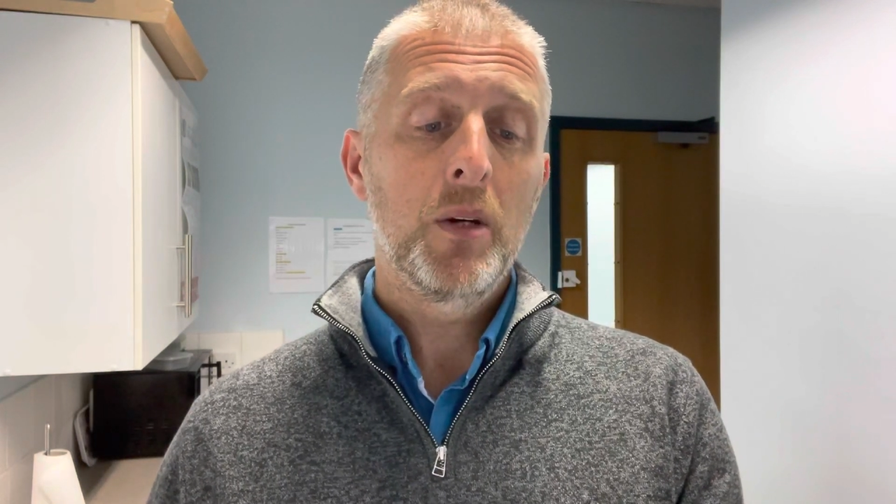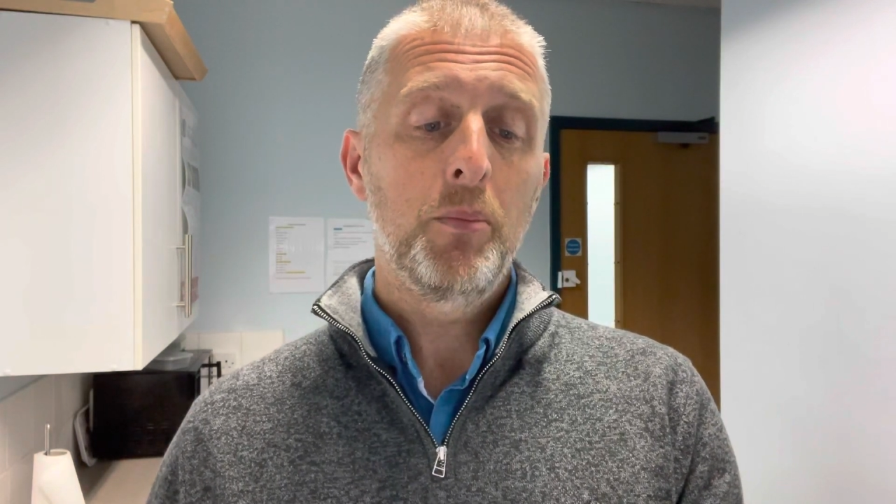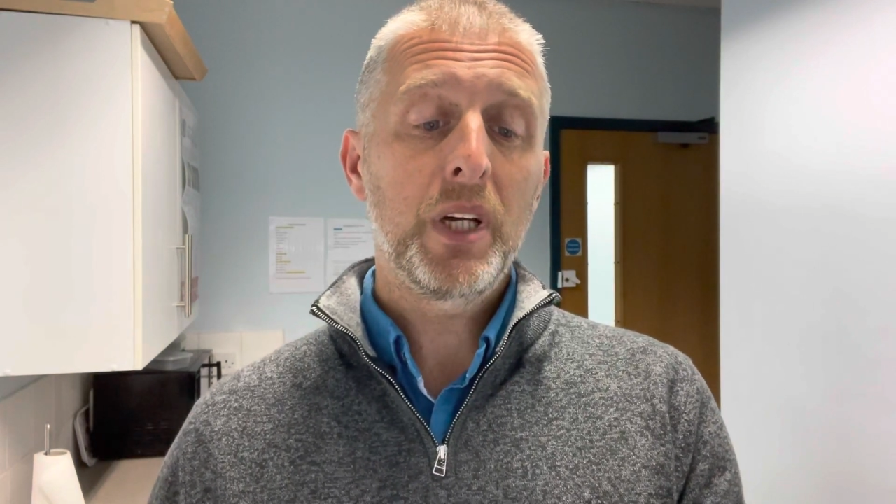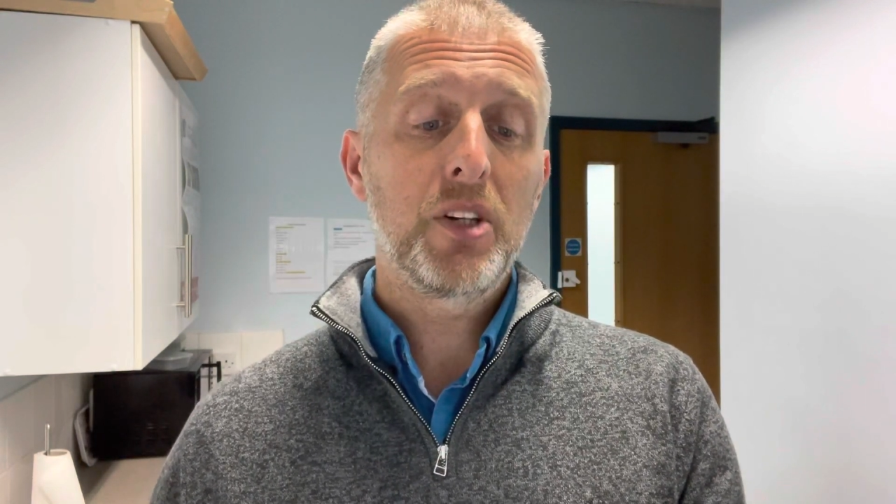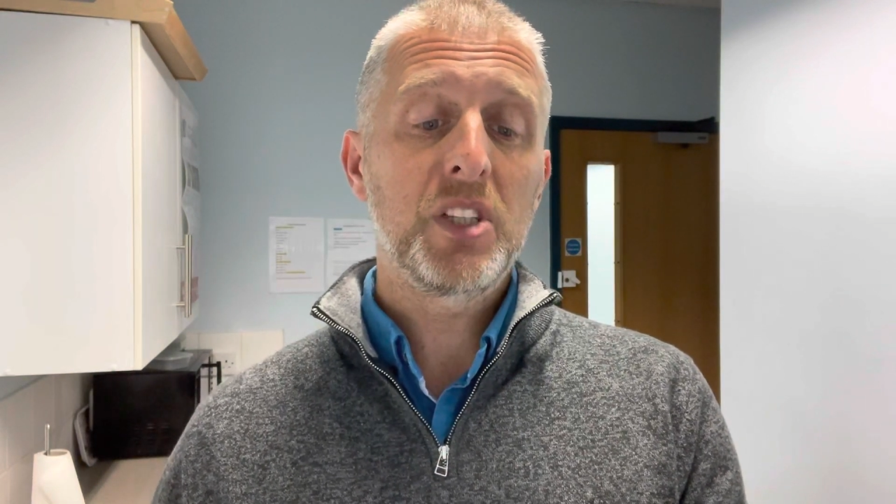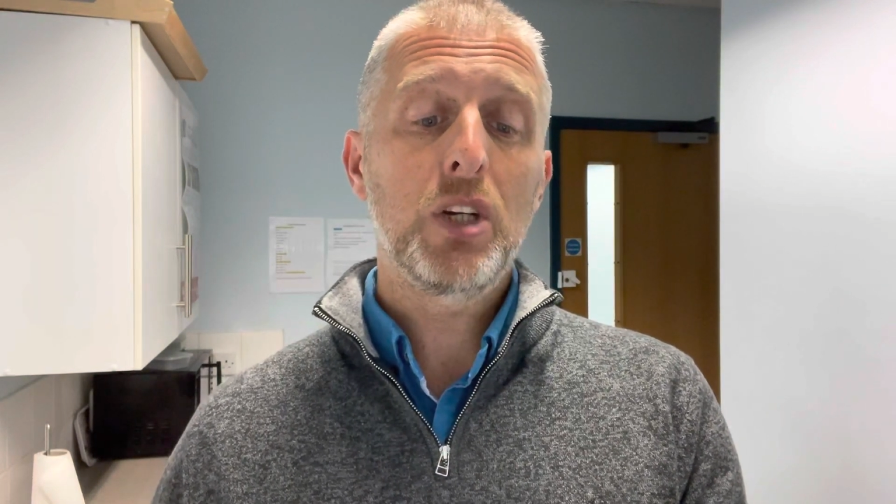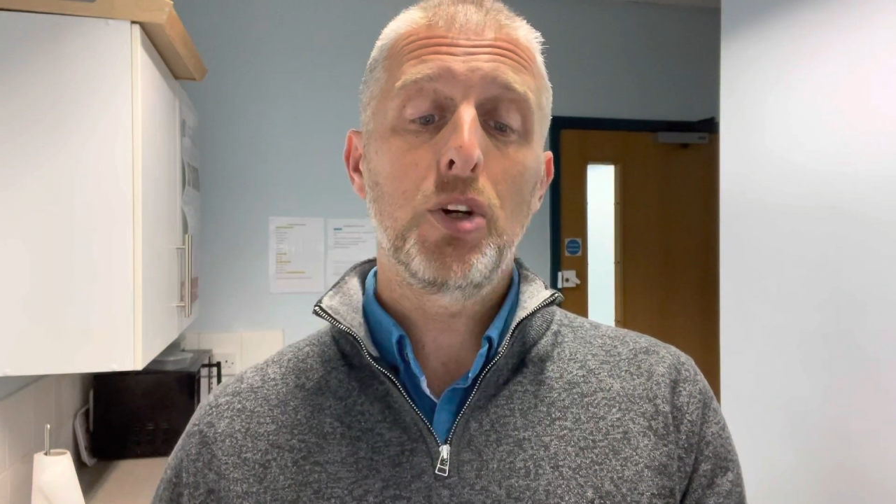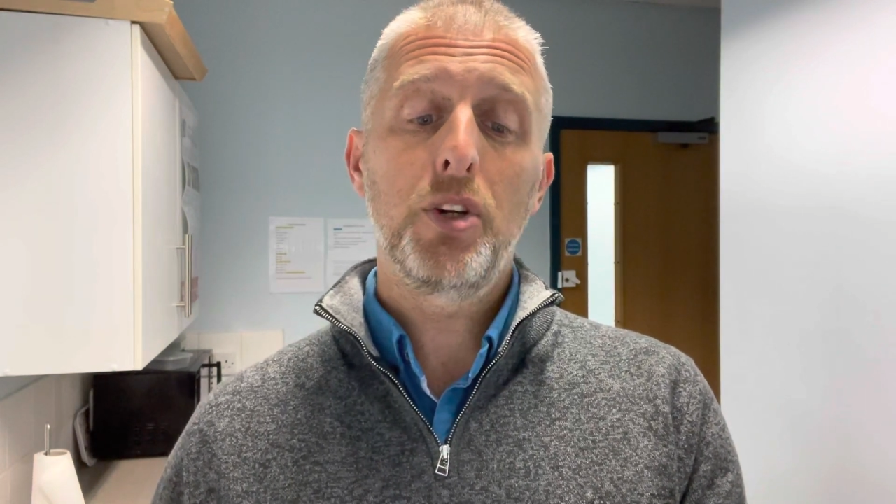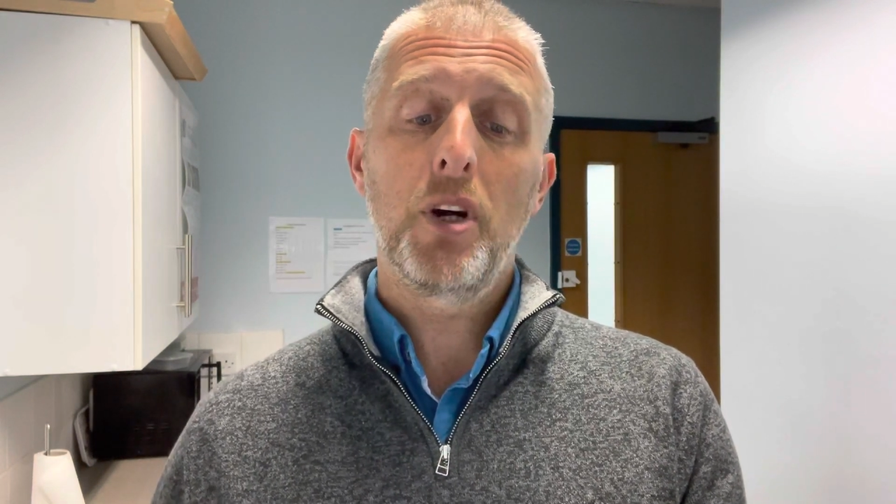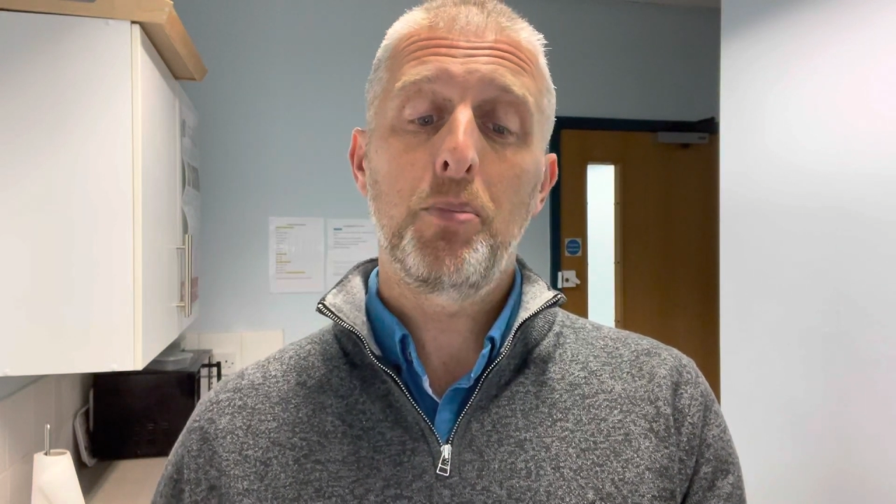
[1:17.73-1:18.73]
because he
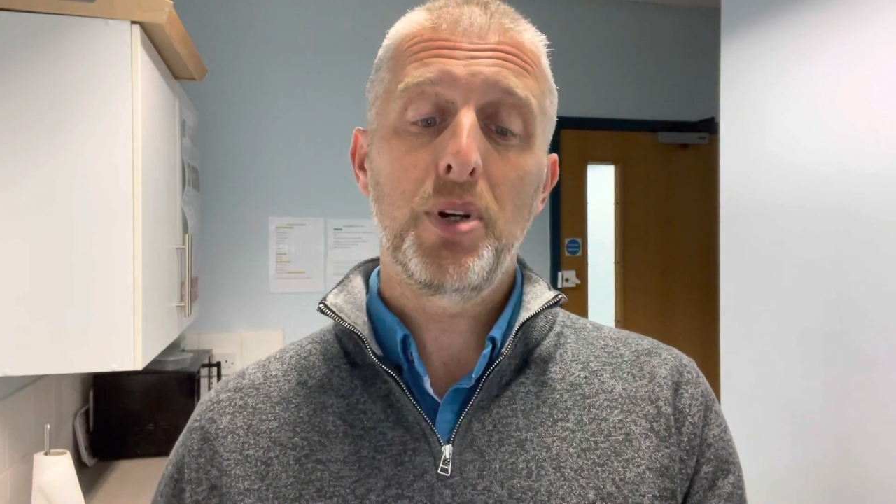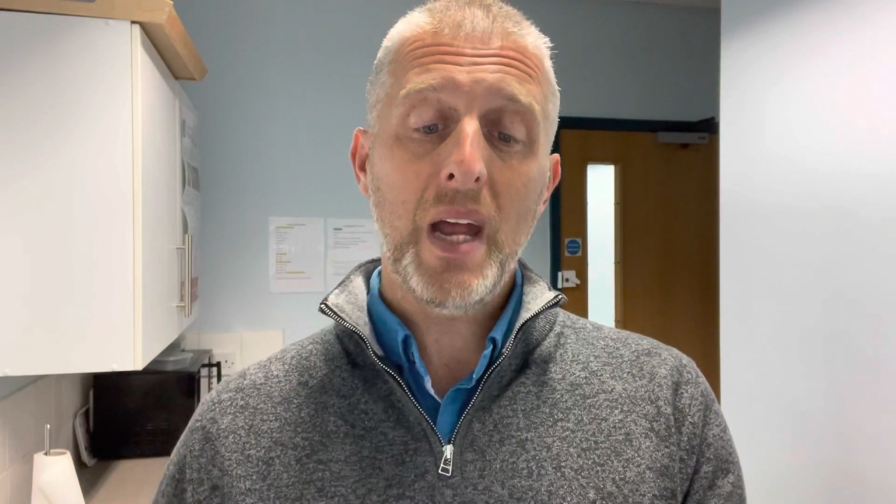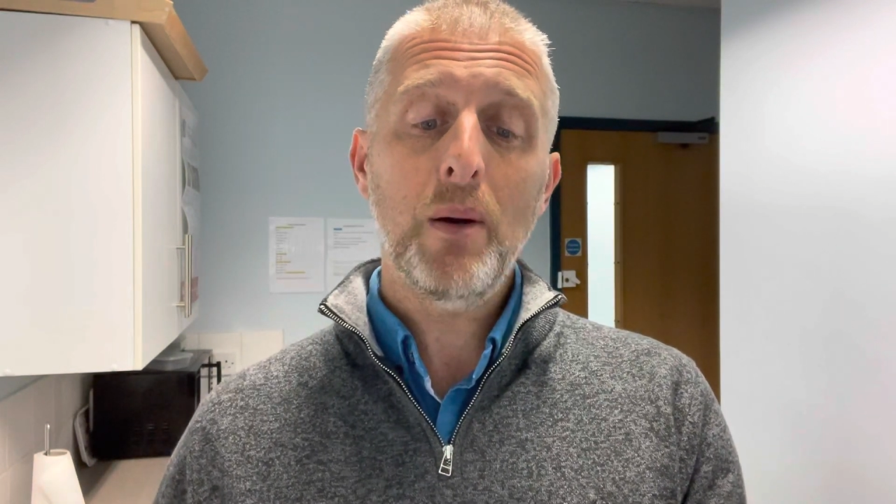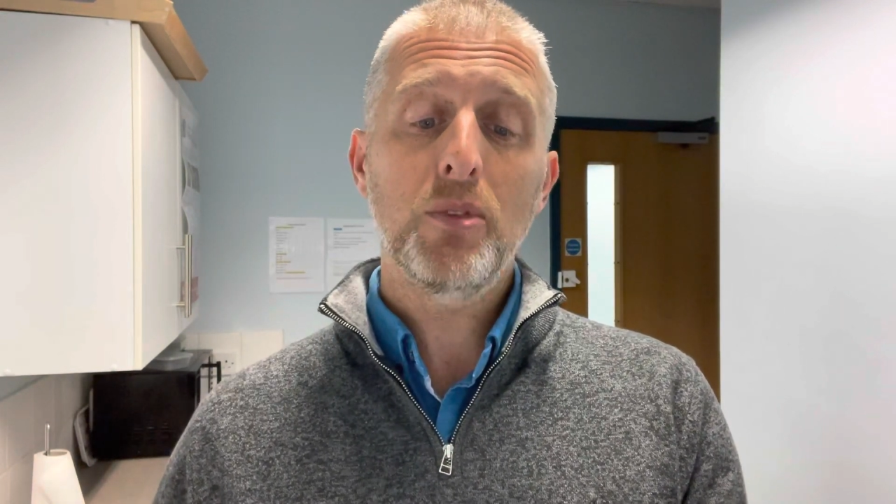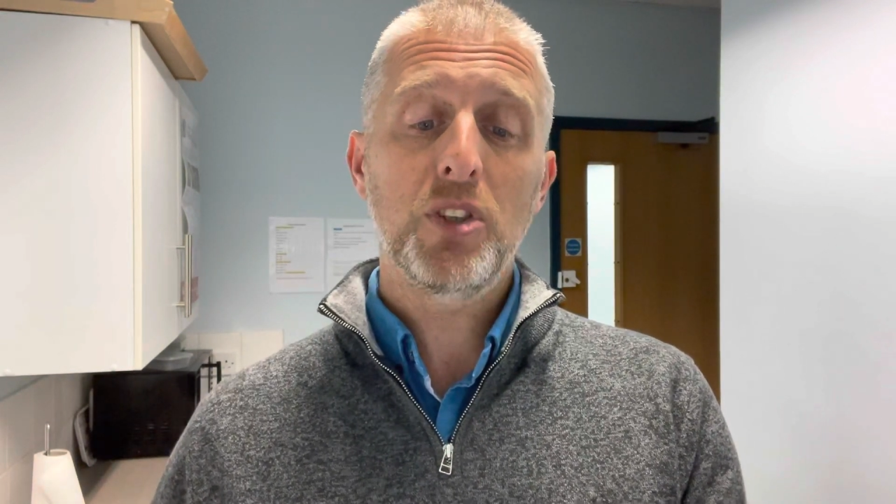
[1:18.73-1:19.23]
could not pronounce